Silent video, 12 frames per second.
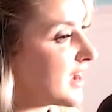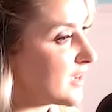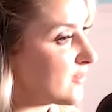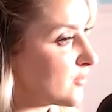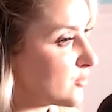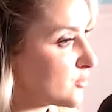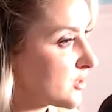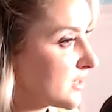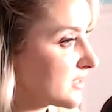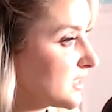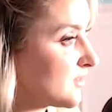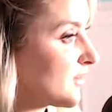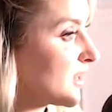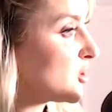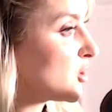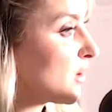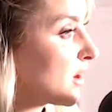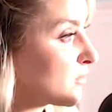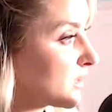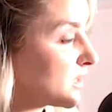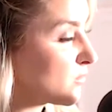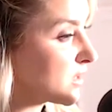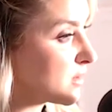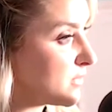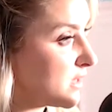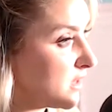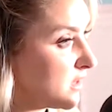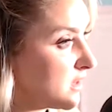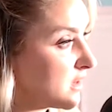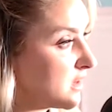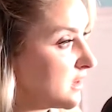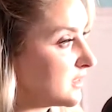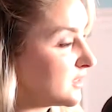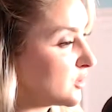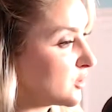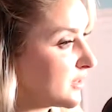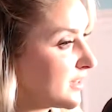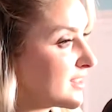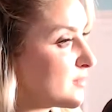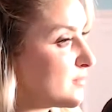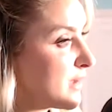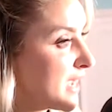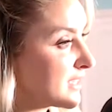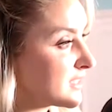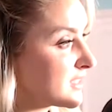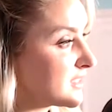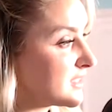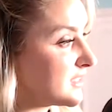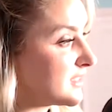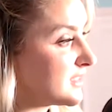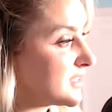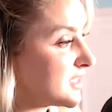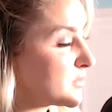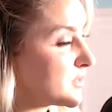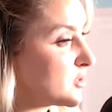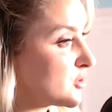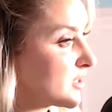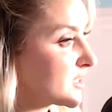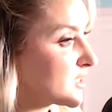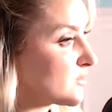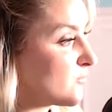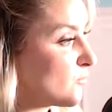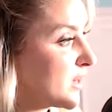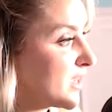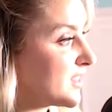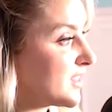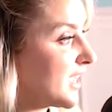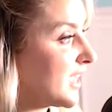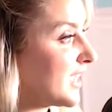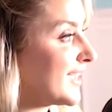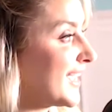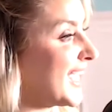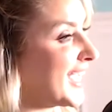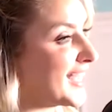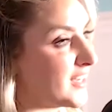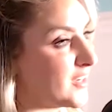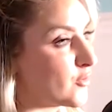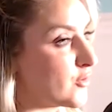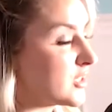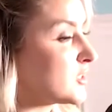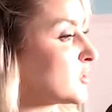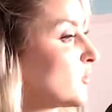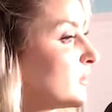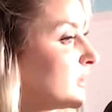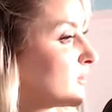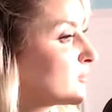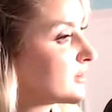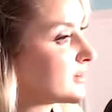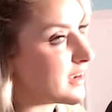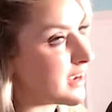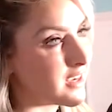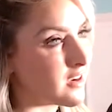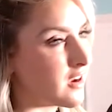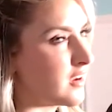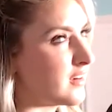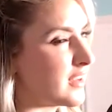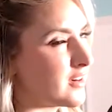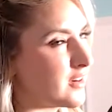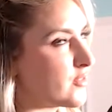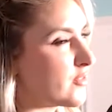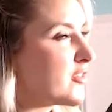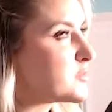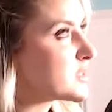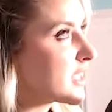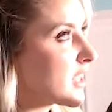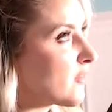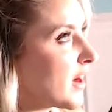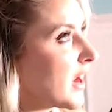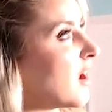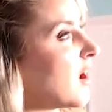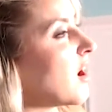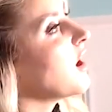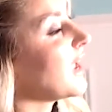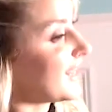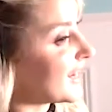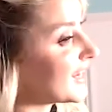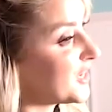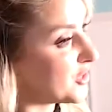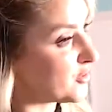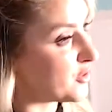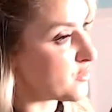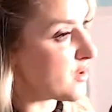iPhone tricks if I know I really want to be learning the best tips and tricks with a Canon or a Sony or a Nikon? I don't even know if I'm saying that right. And I hear you